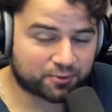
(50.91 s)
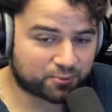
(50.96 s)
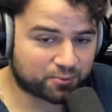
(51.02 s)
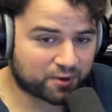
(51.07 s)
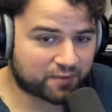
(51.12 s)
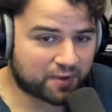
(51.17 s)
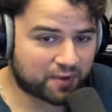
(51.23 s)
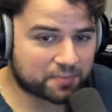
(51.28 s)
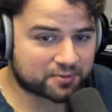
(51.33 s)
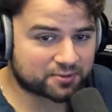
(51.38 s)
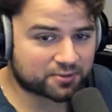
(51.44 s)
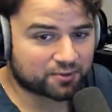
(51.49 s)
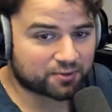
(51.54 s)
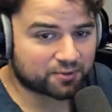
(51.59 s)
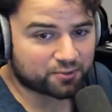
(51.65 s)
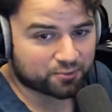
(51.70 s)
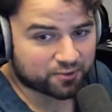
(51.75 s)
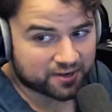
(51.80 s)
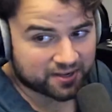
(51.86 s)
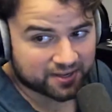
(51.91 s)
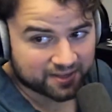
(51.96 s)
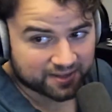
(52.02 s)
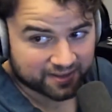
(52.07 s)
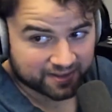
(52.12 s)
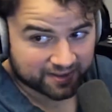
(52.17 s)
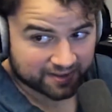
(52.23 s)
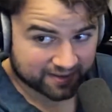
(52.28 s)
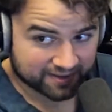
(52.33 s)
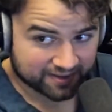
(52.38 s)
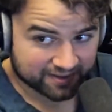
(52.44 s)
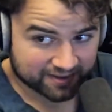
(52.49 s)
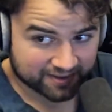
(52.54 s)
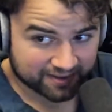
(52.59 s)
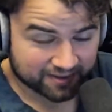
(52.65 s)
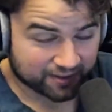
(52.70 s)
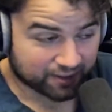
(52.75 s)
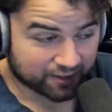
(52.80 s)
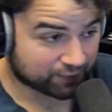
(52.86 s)
3 of Episode 3
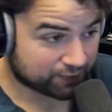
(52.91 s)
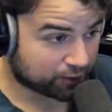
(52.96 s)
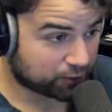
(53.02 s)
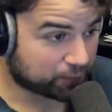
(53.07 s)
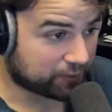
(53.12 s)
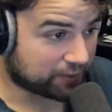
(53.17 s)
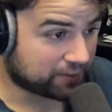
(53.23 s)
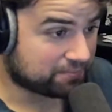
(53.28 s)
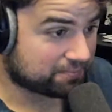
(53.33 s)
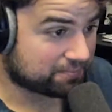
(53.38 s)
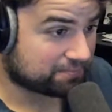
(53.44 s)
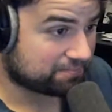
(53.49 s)
of Lupin.